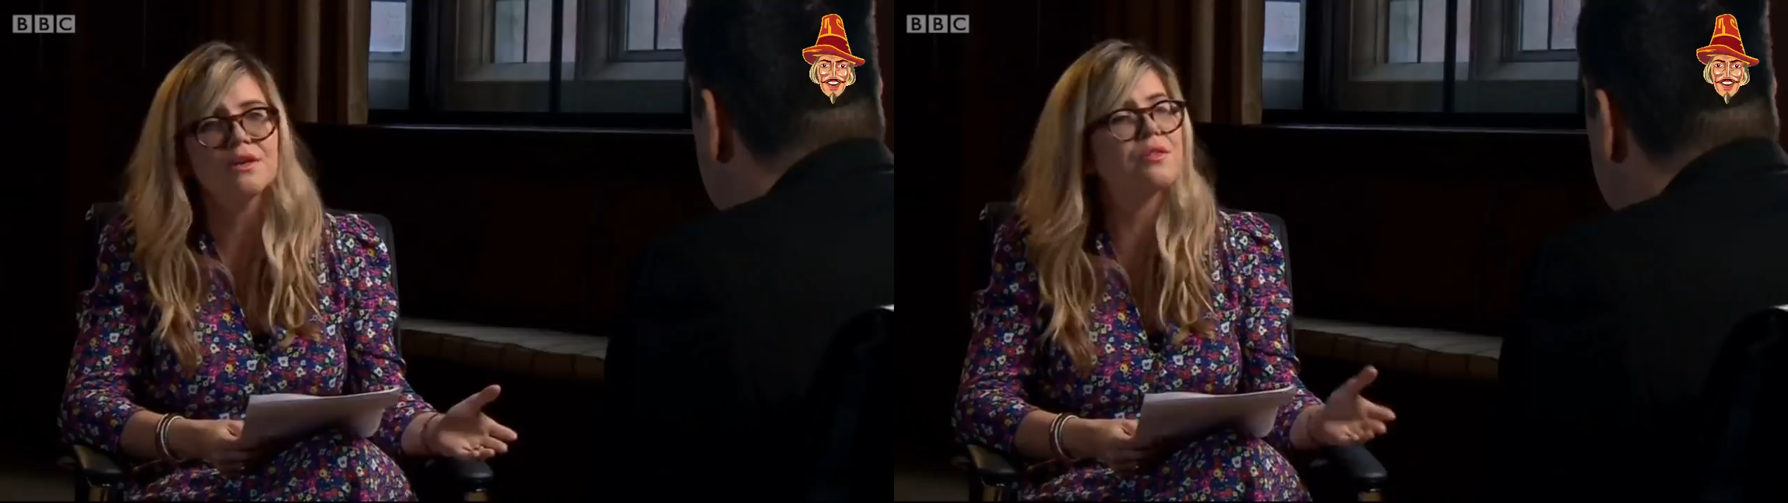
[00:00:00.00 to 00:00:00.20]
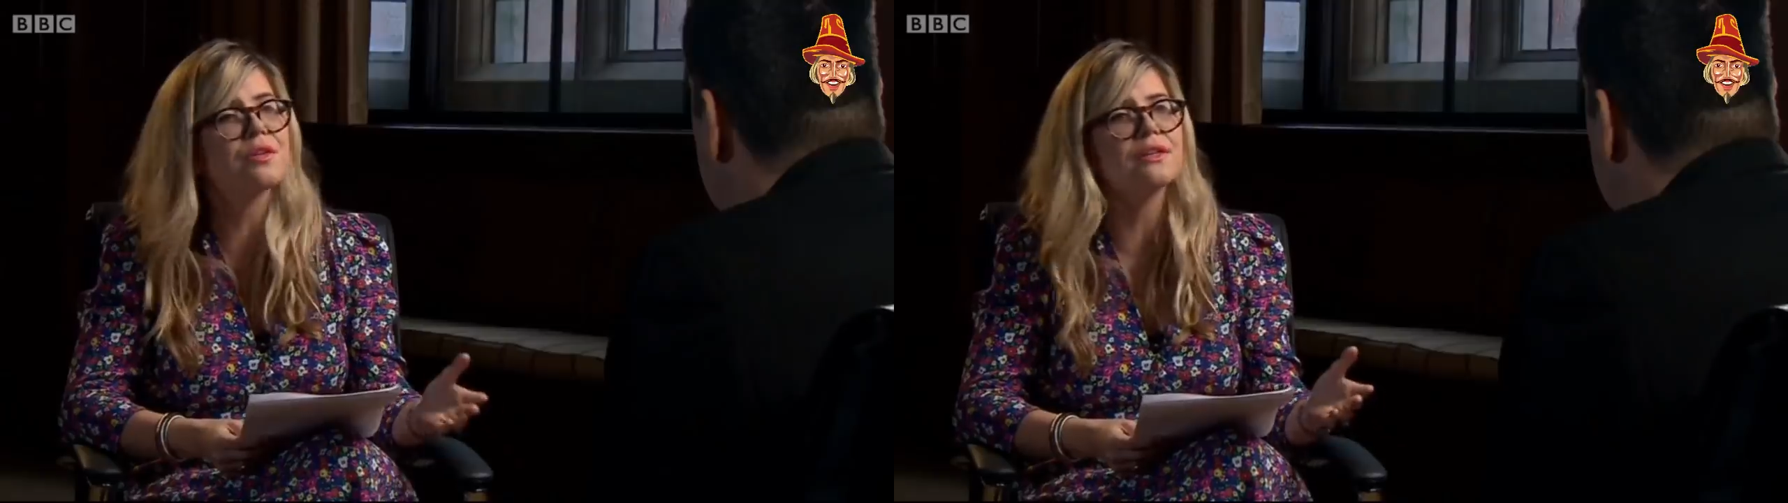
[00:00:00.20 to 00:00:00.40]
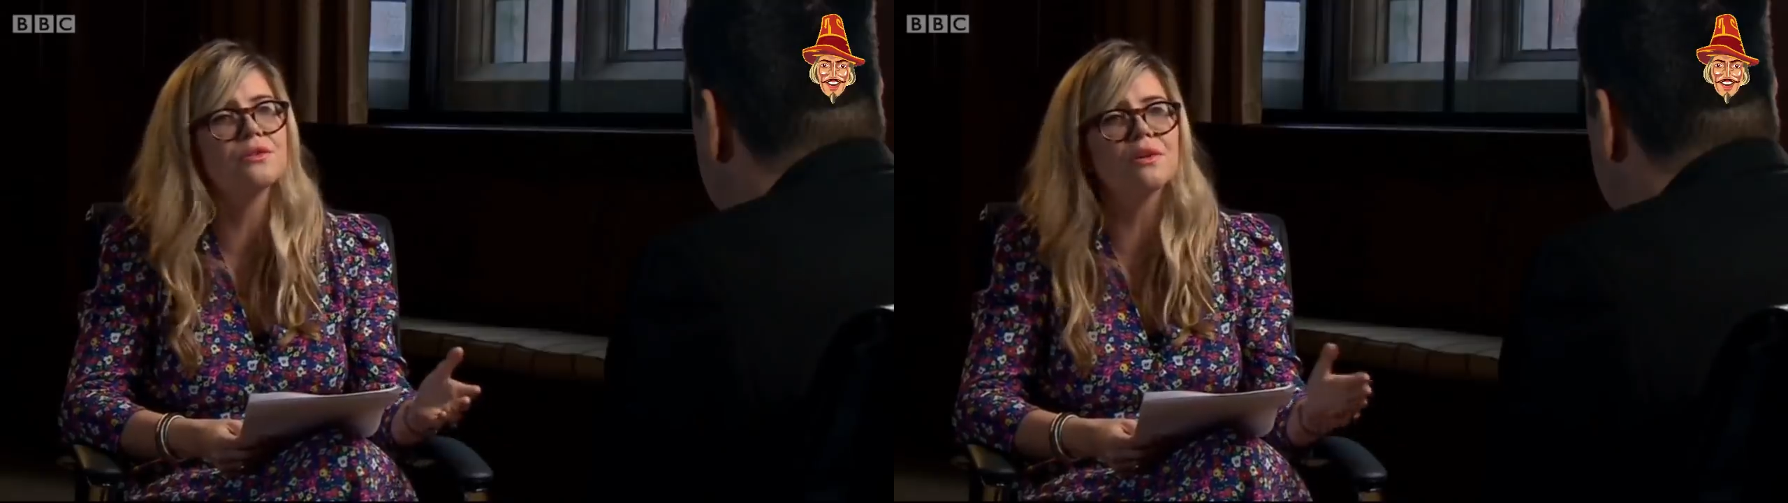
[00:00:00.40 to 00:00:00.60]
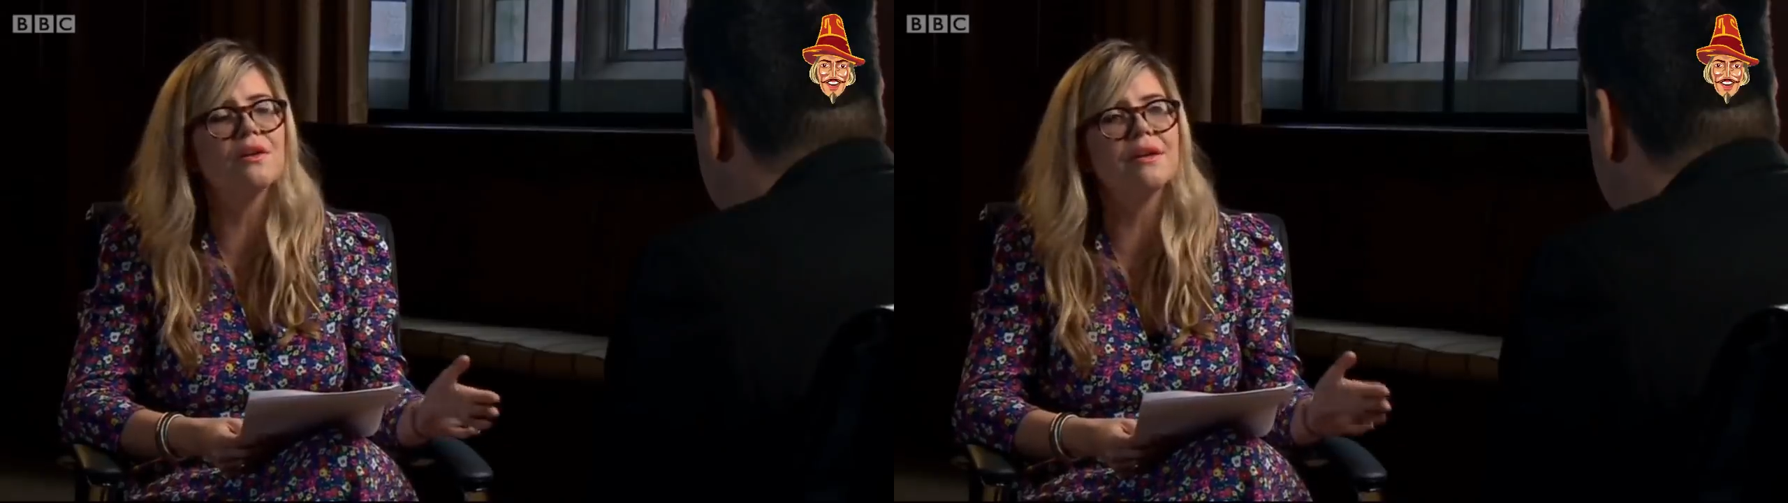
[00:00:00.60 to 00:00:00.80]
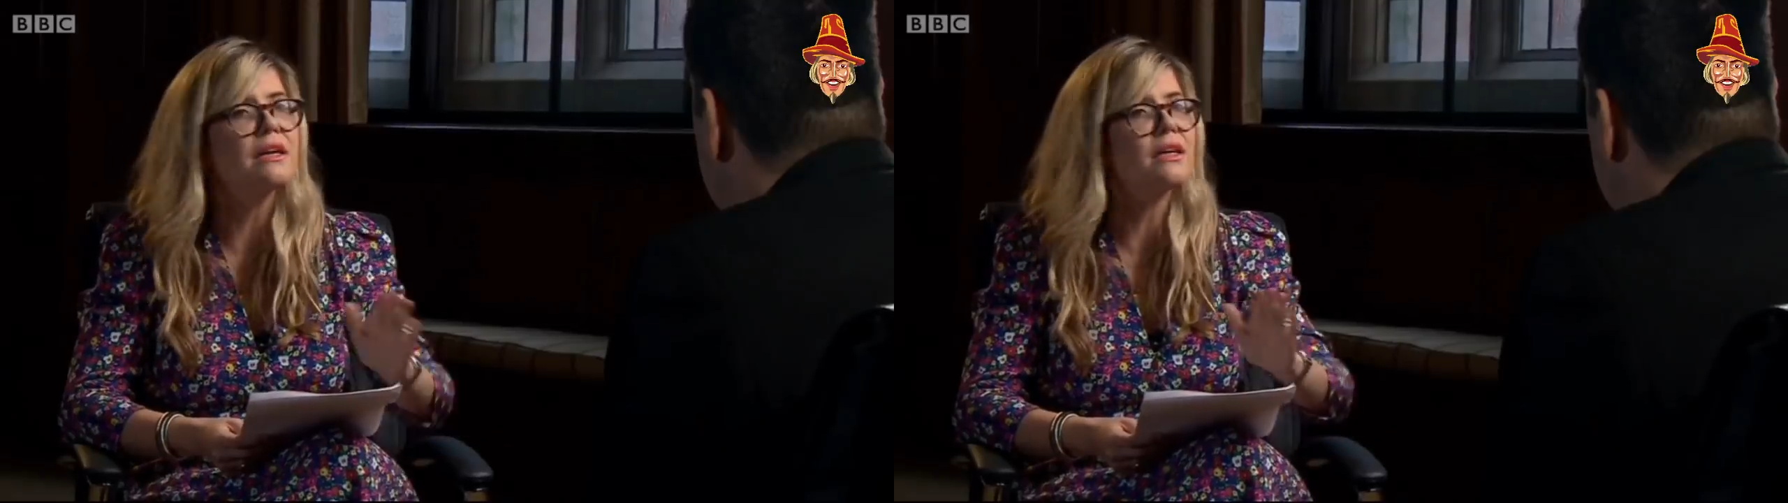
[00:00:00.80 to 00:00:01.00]
You said, not
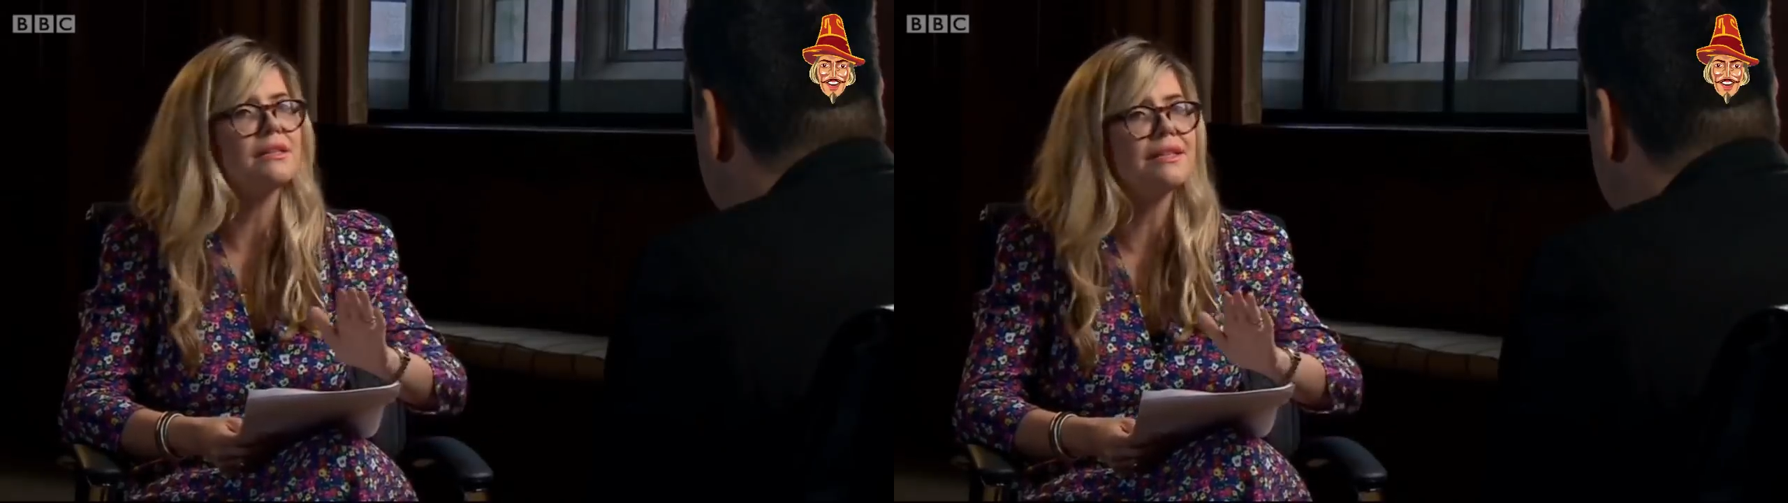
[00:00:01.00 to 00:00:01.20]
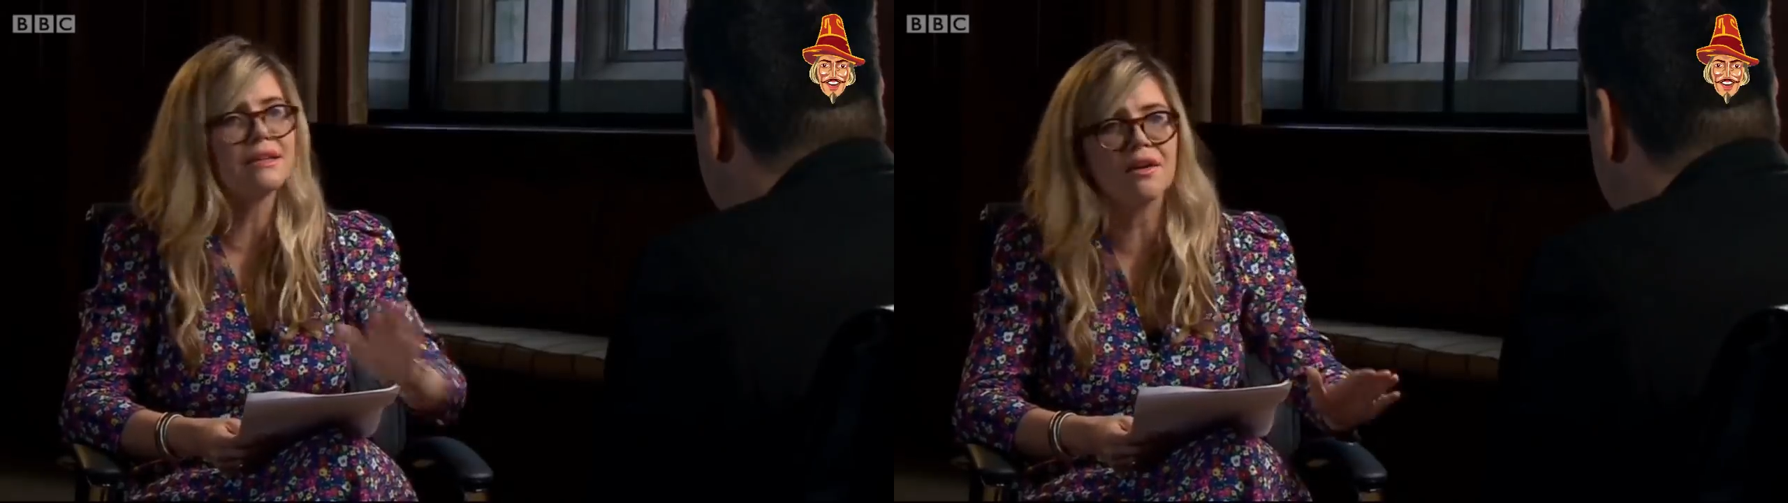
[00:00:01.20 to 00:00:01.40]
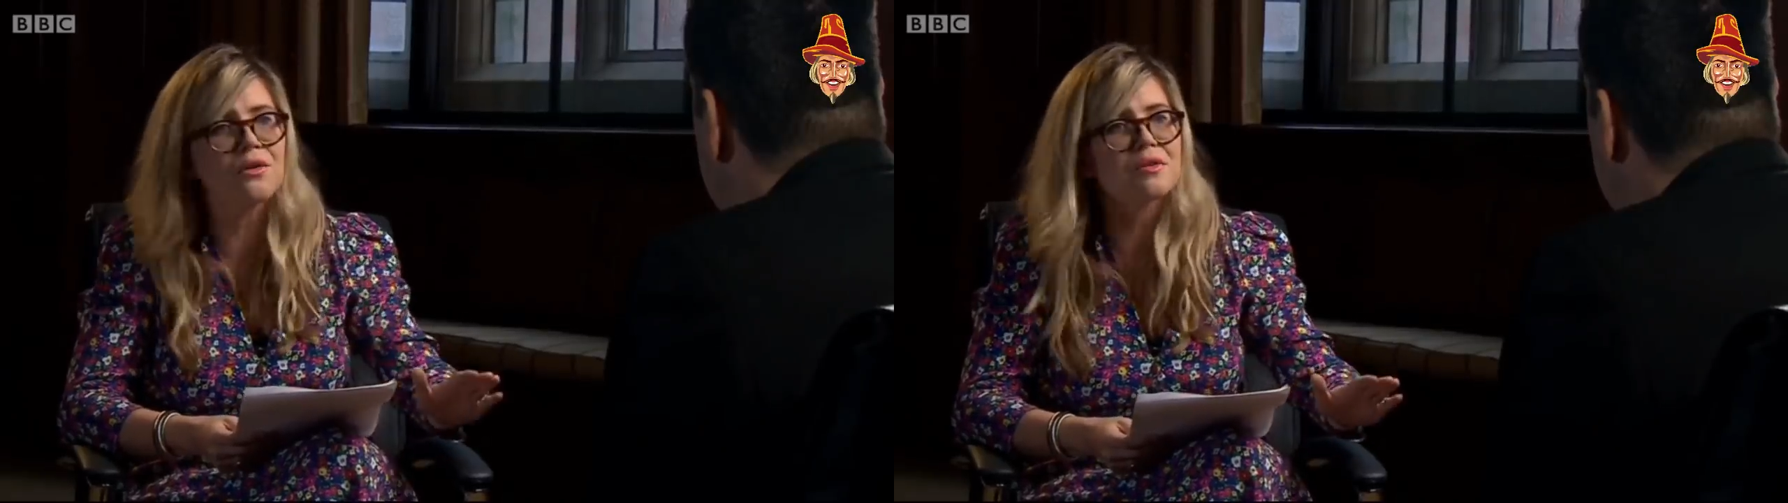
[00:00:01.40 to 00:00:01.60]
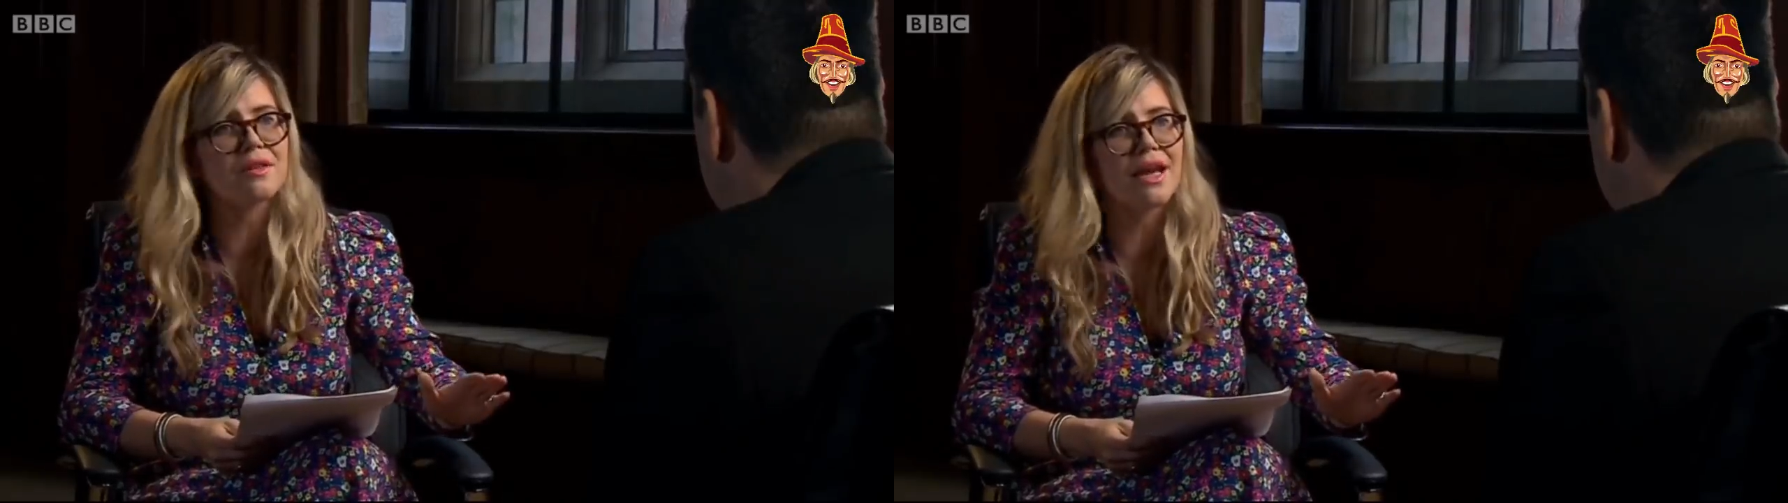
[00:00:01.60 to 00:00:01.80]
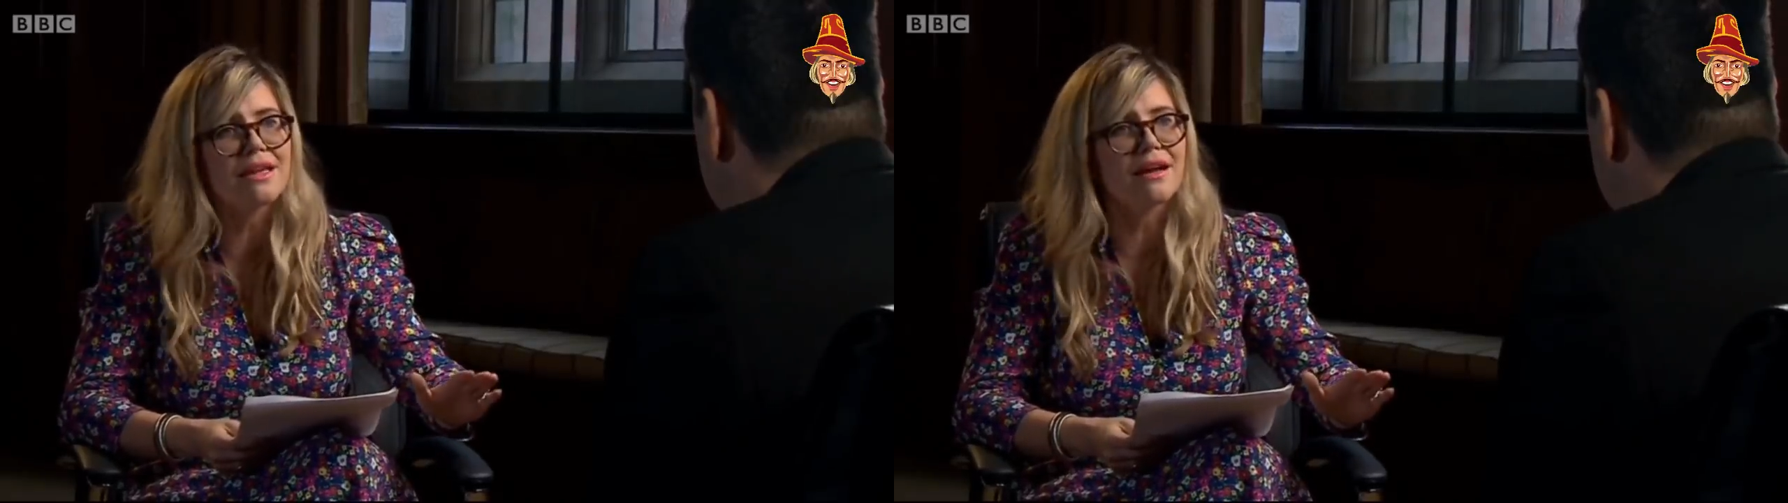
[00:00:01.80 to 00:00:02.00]
only did I not
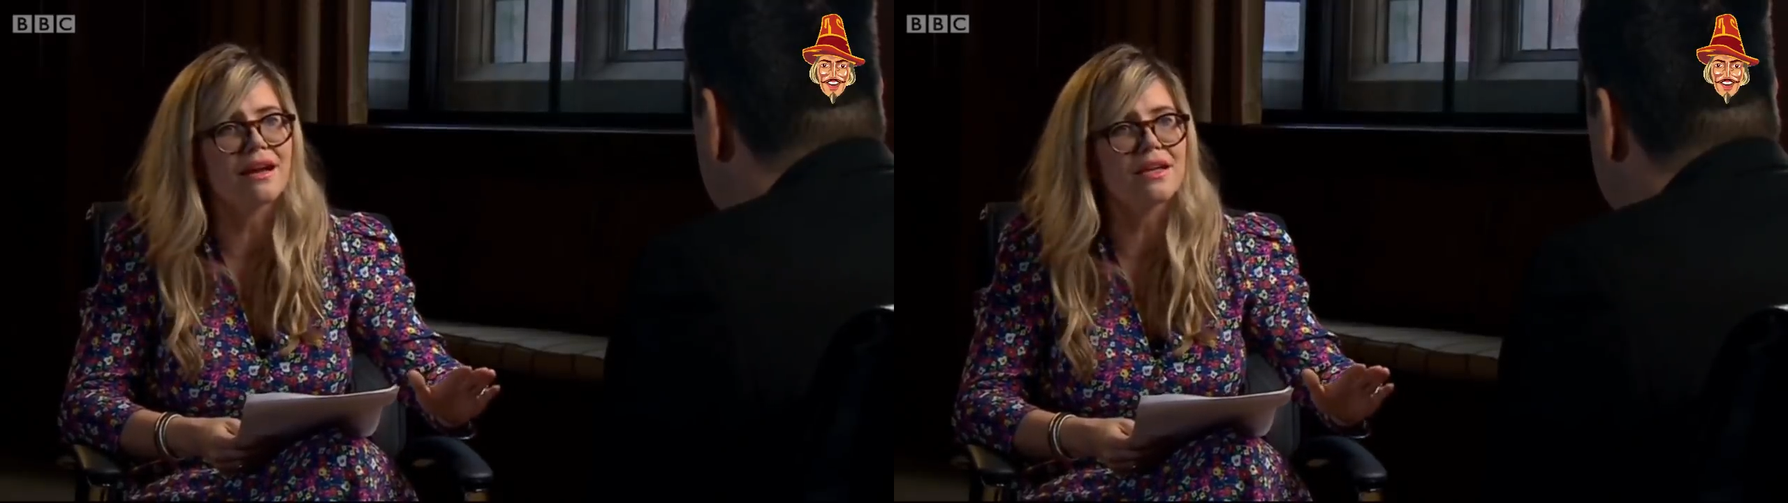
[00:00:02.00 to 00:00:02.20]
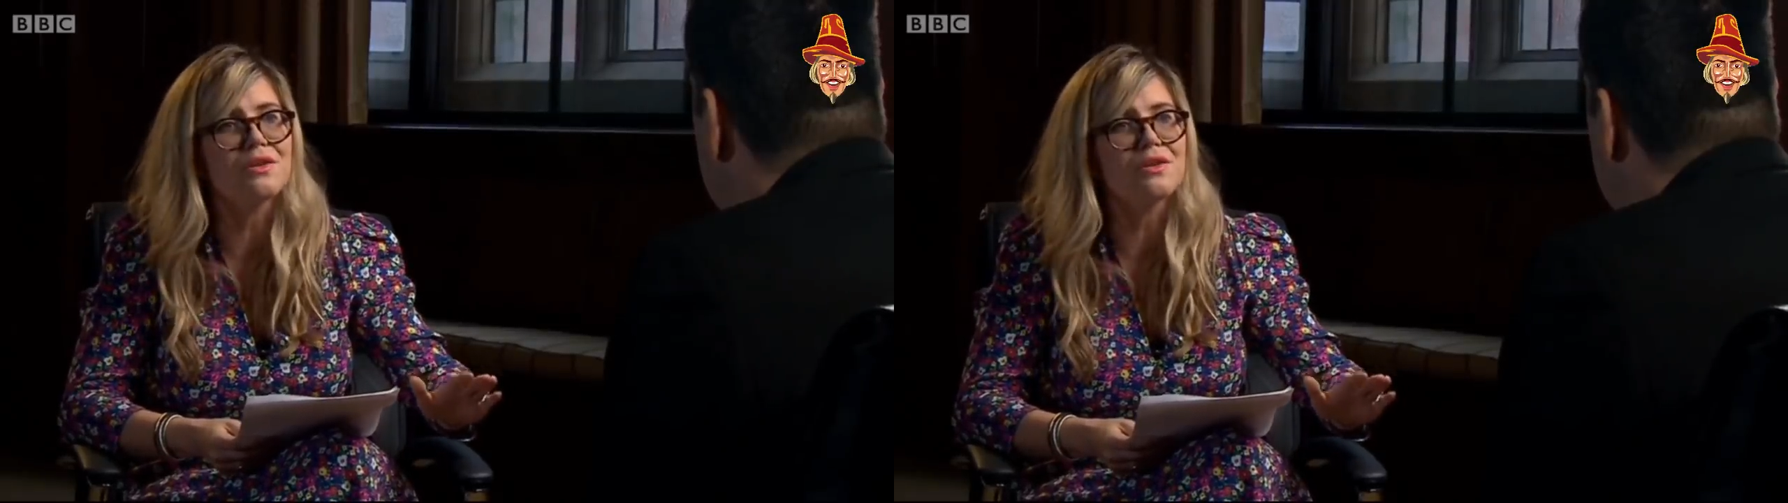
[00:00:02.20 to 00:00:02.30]
say that,